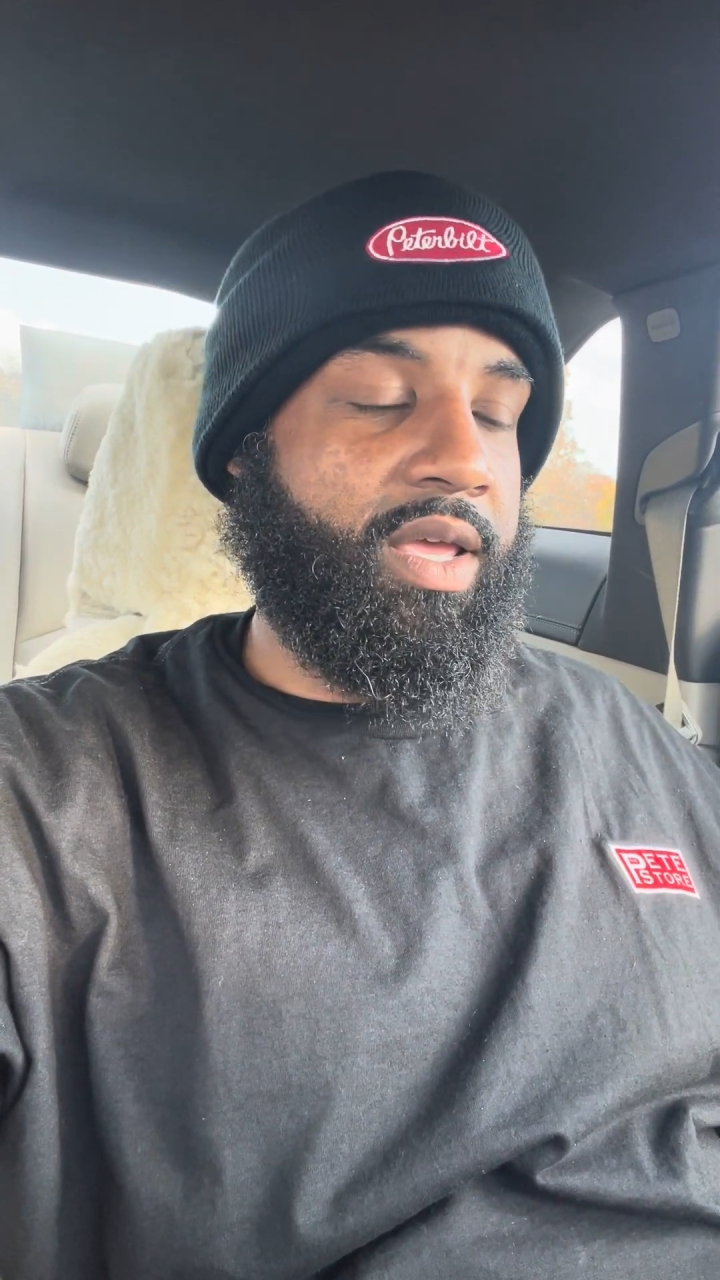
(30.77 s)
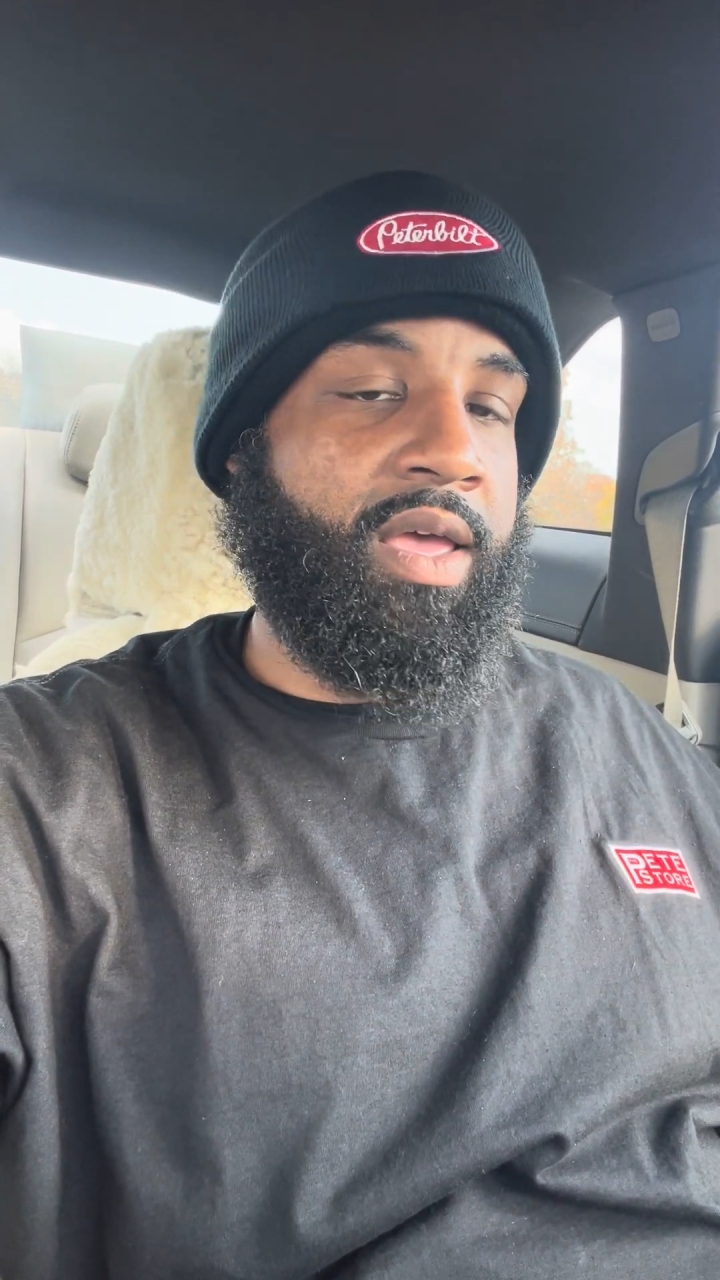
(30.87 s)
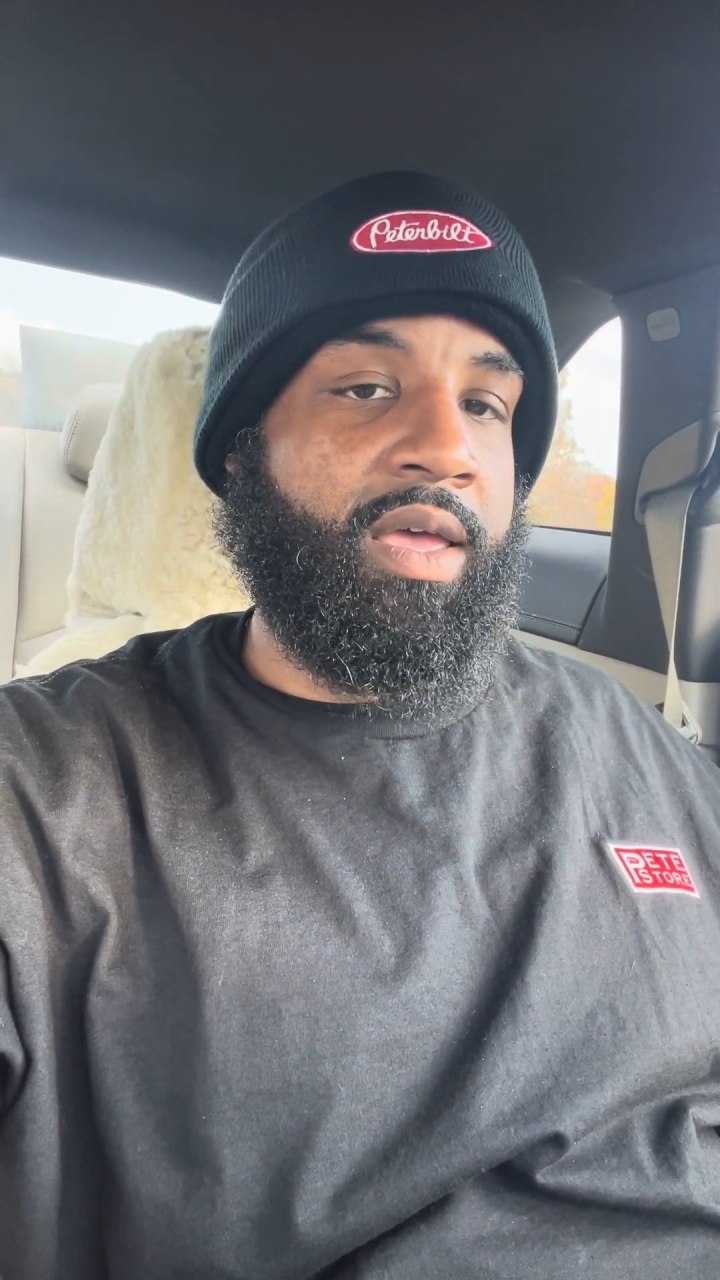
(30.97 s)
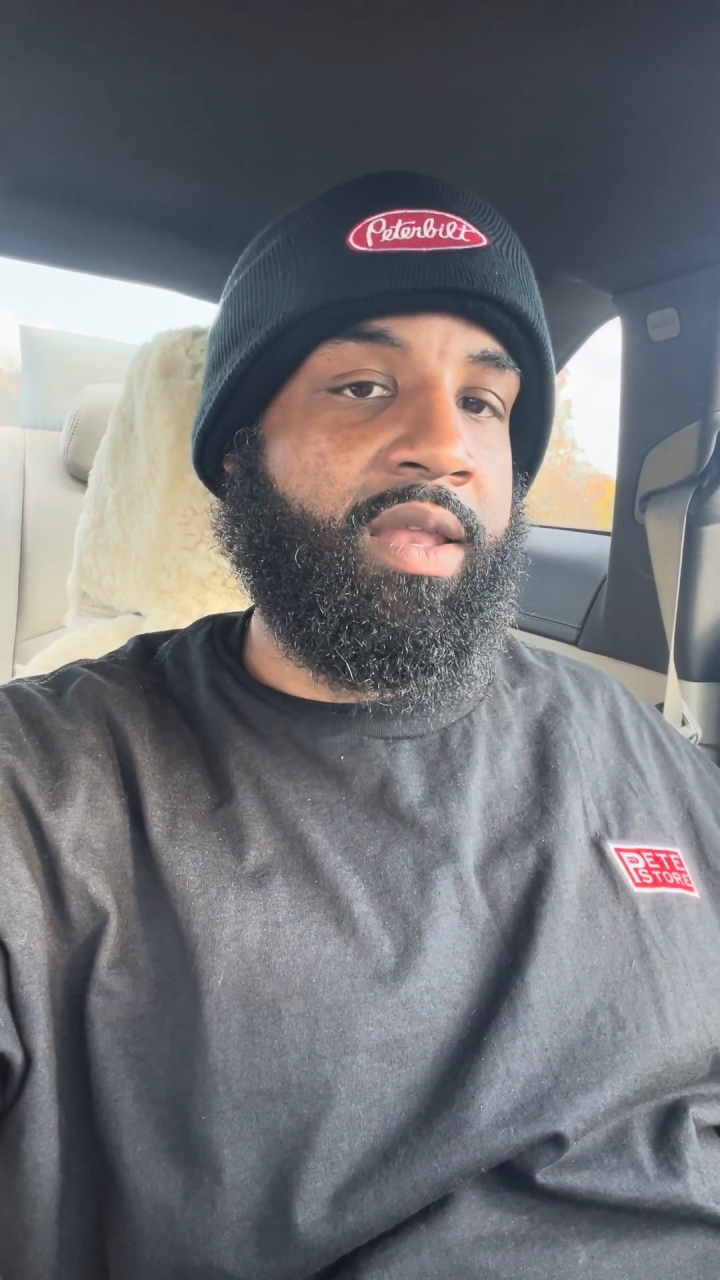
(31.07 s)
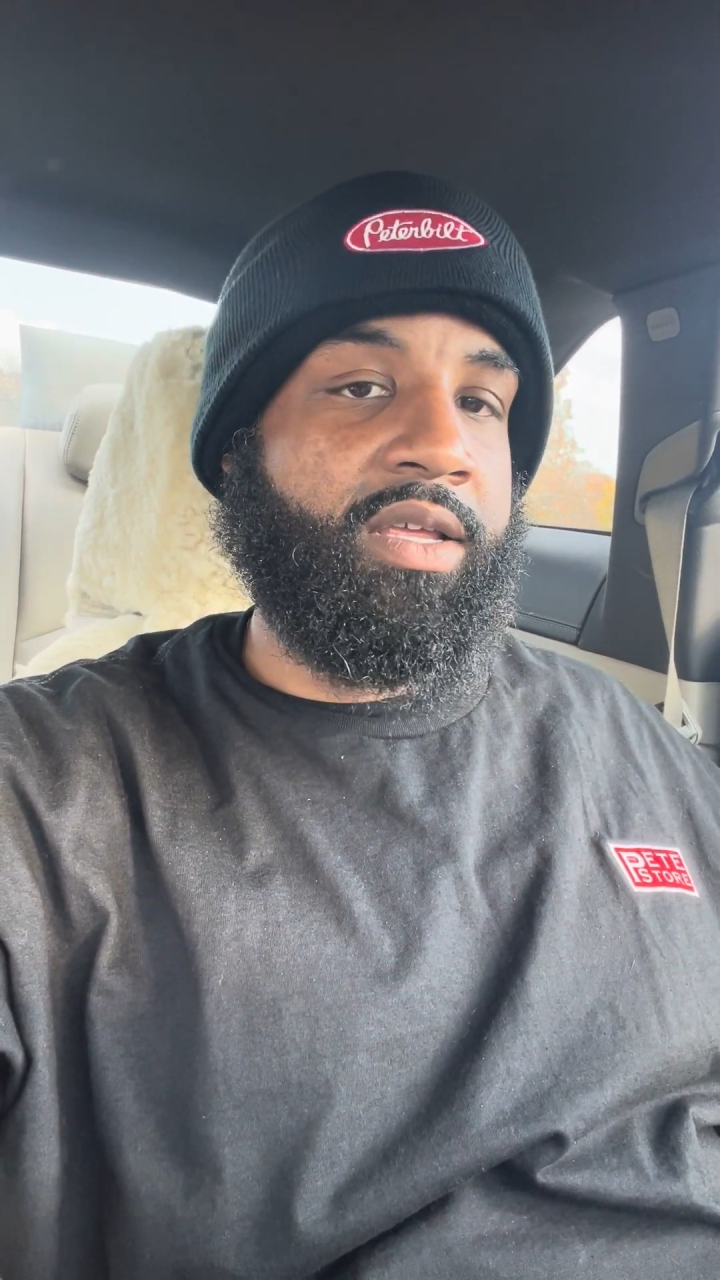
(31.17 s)

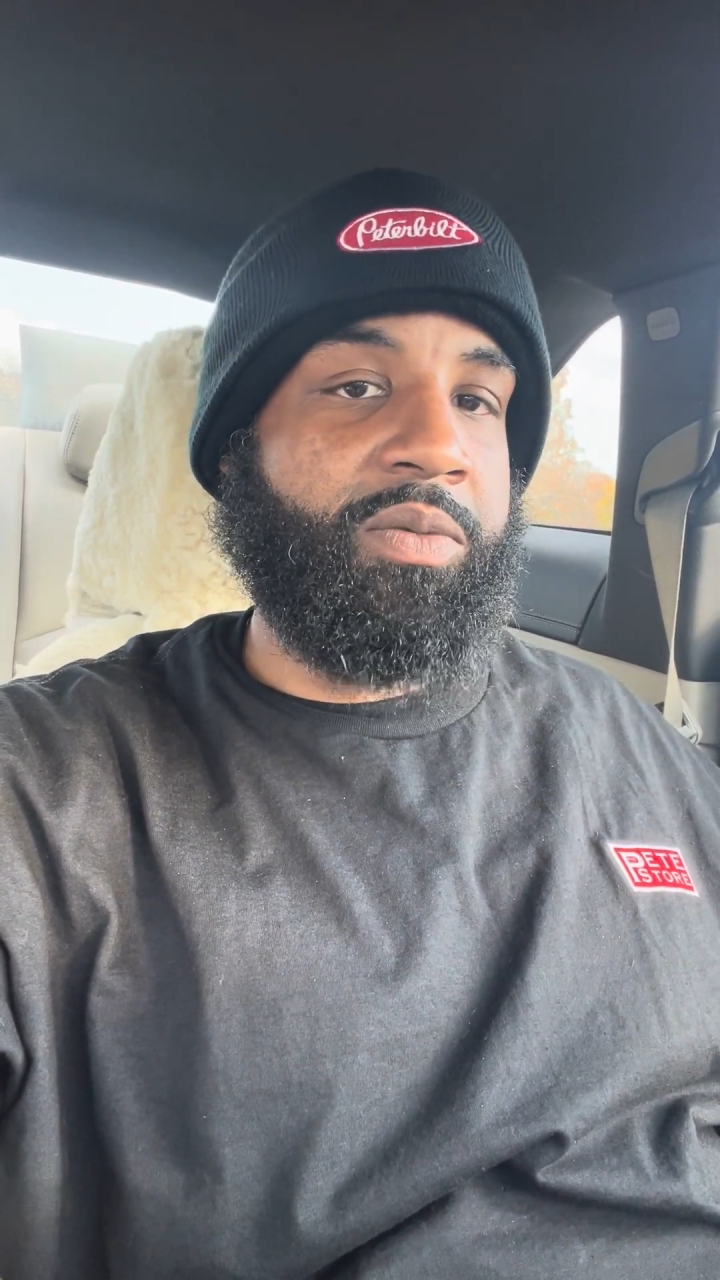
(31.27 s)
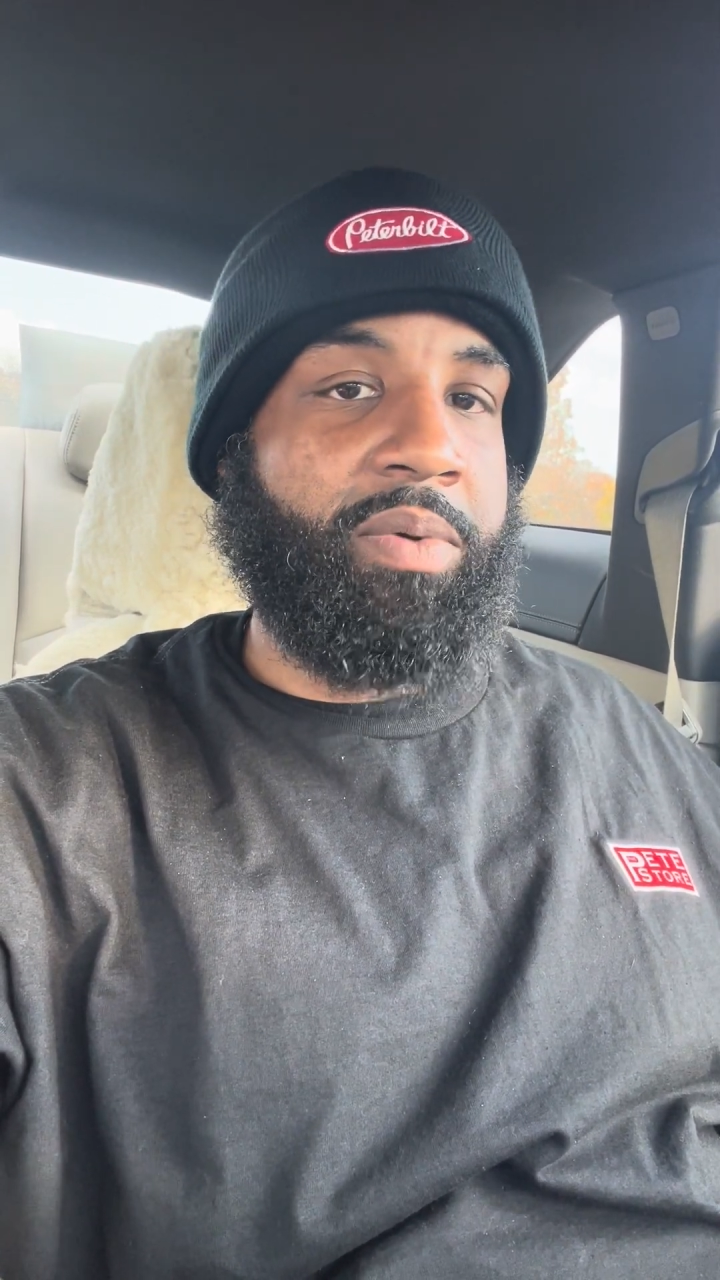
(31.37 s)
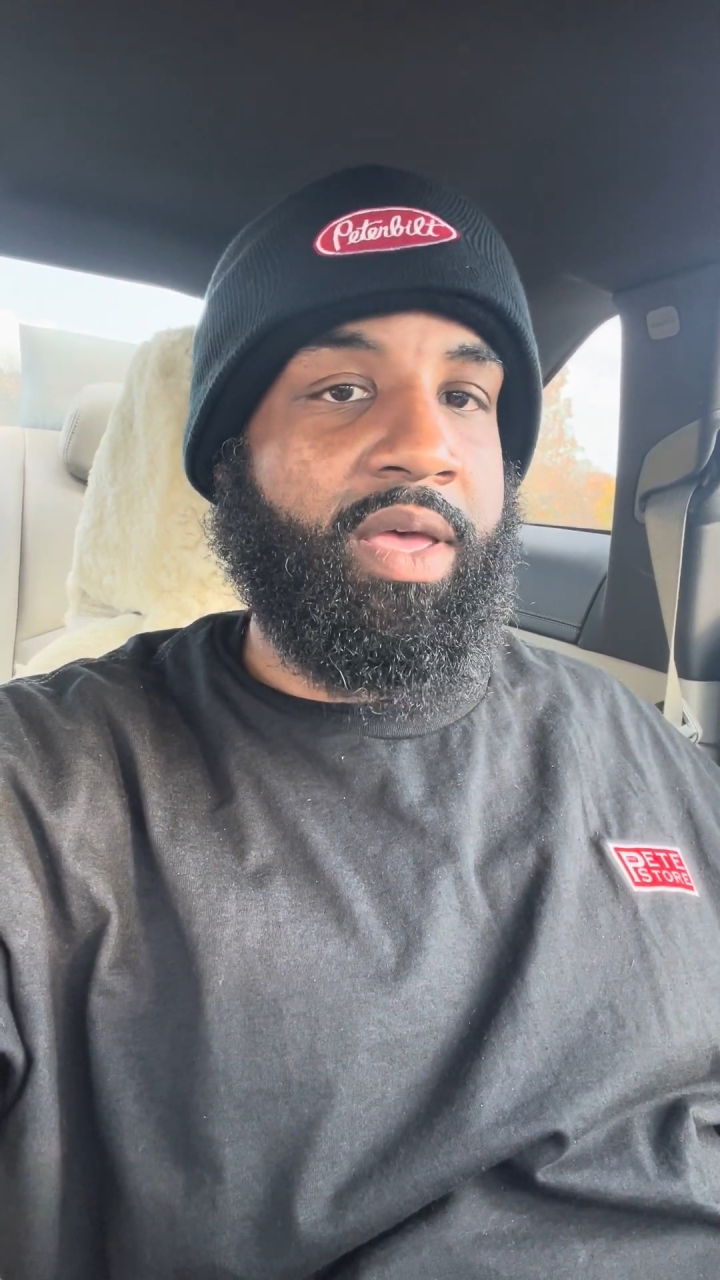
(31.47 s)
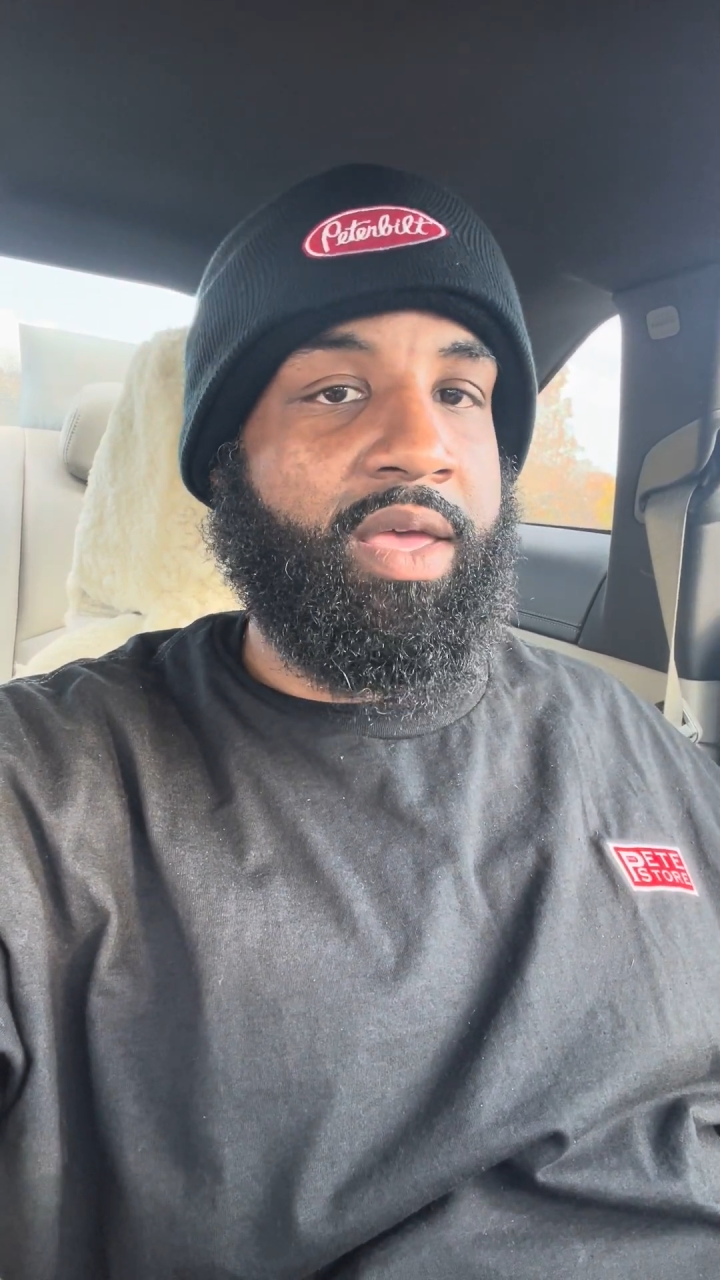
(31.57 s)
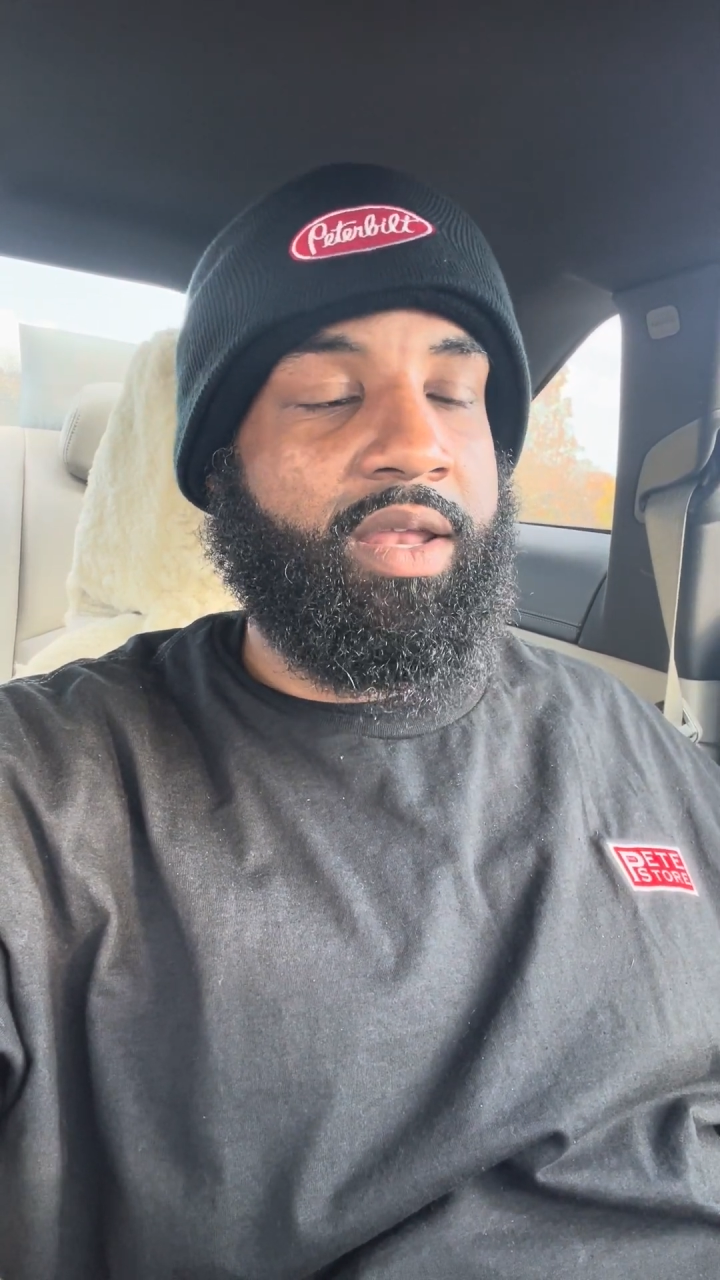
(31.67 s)
and
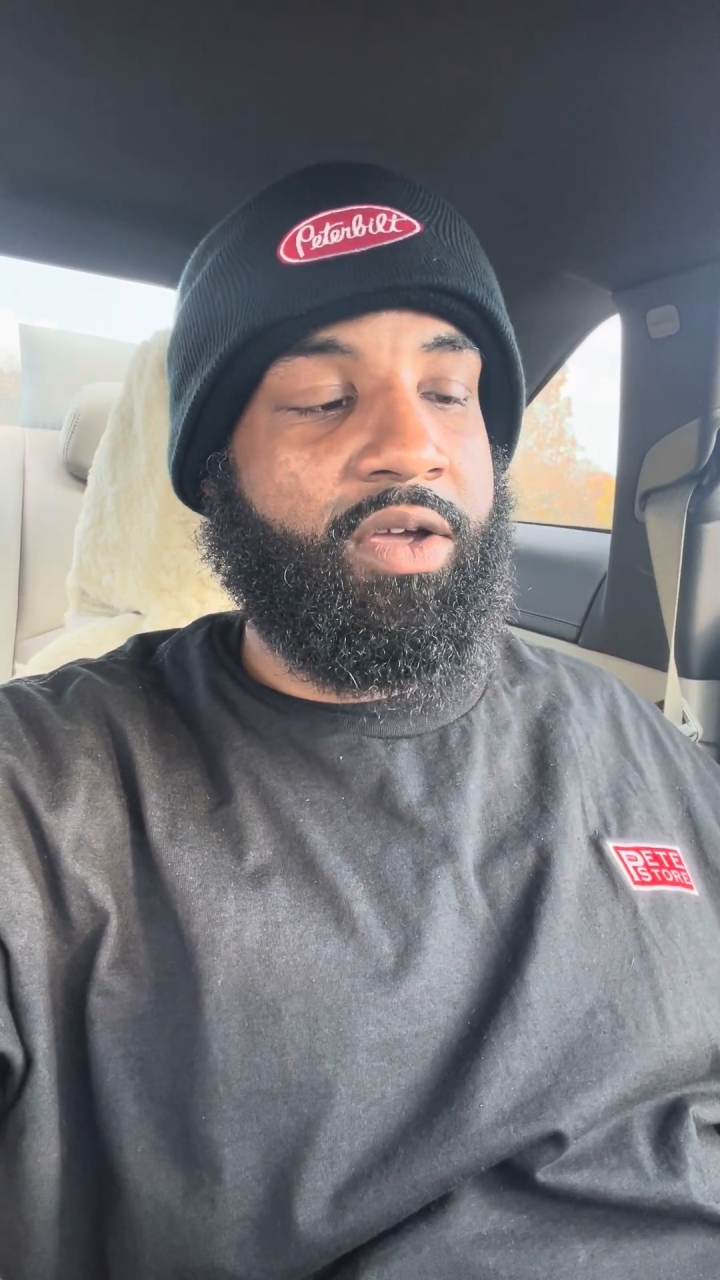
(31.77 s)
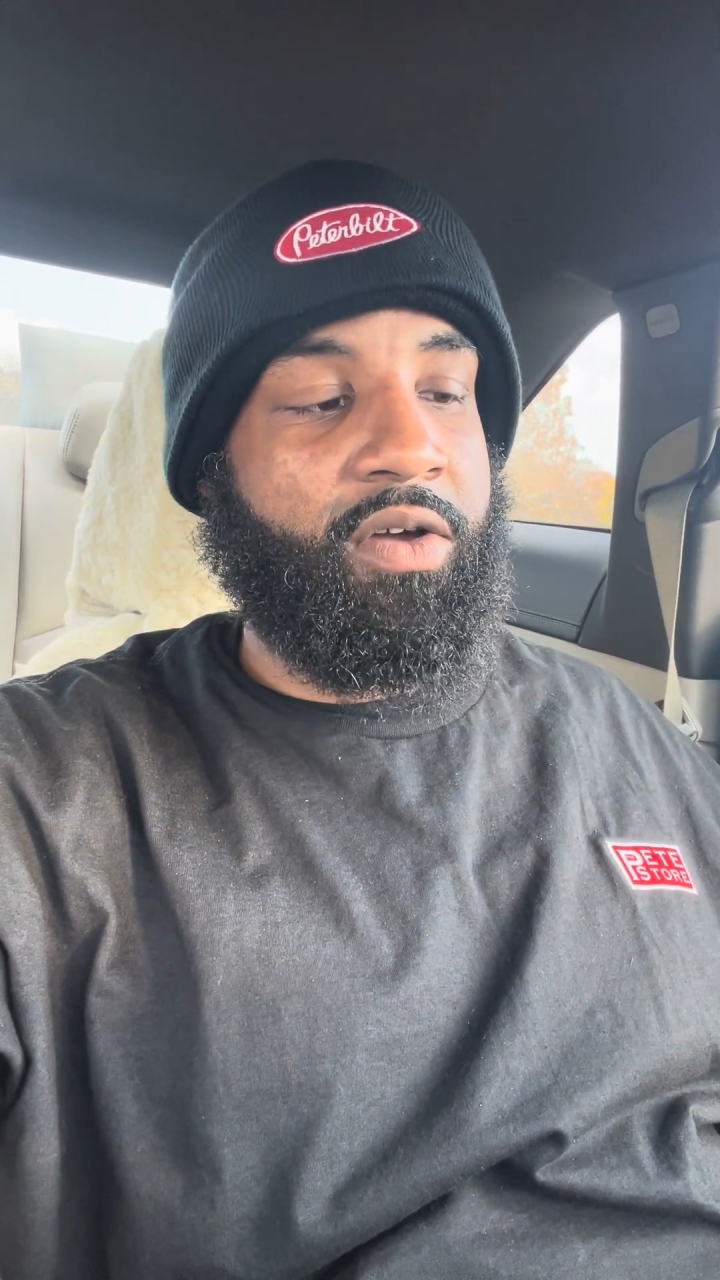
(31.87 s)
expand and